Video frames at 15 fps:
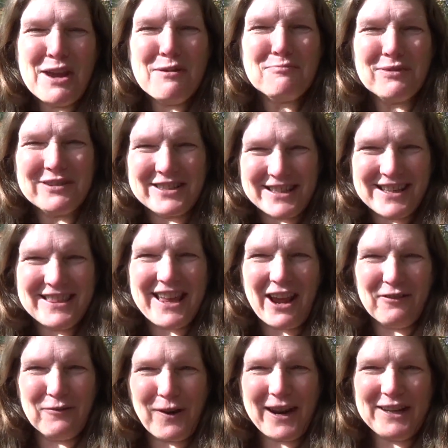proceed
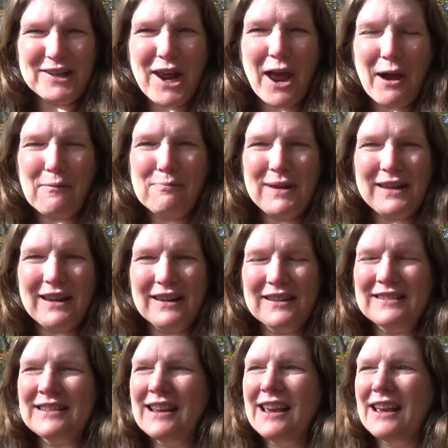that right now,
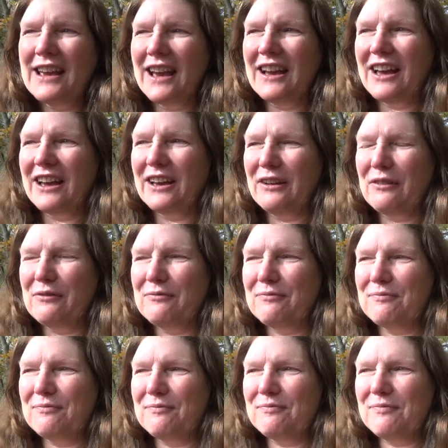because
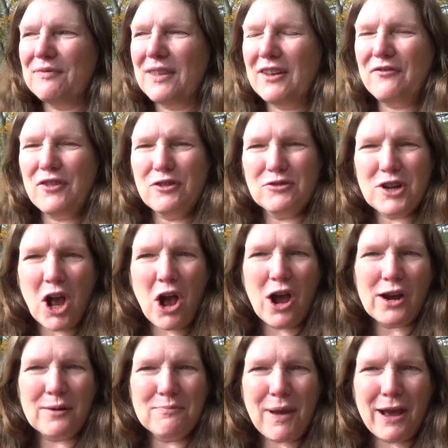if you
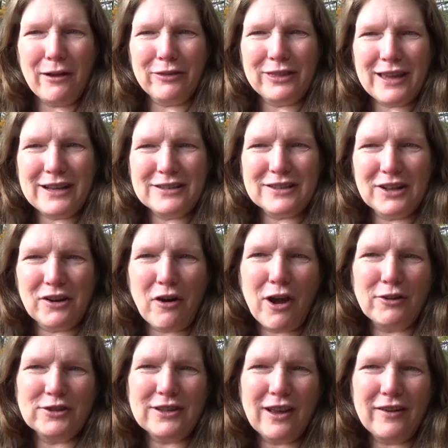talk about things that are
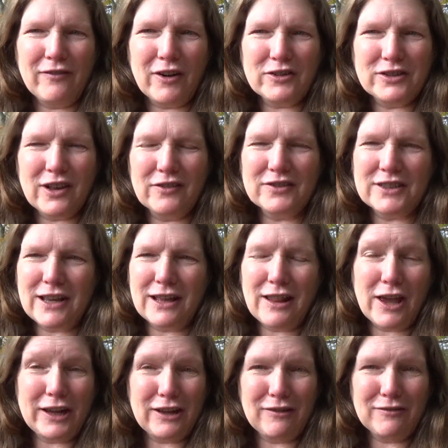outside of ourselves, say
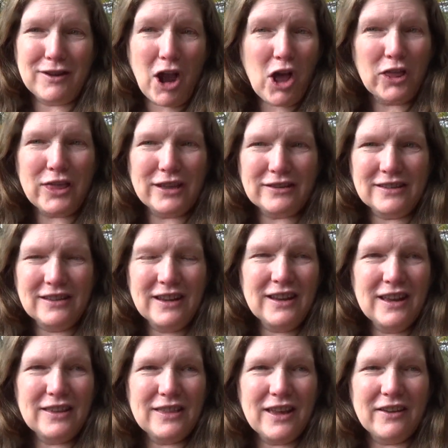like God,
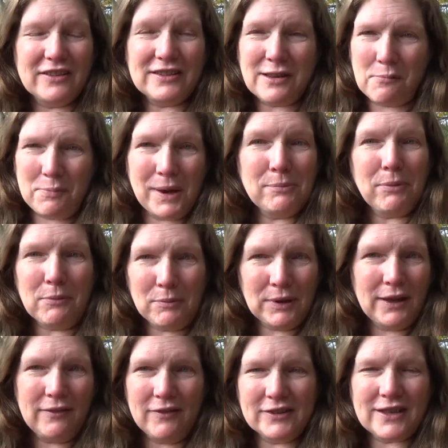that some people
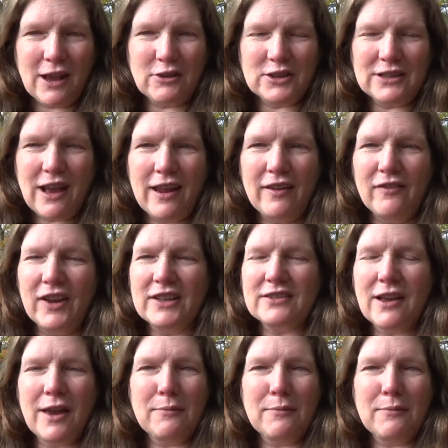believe is outside of us, I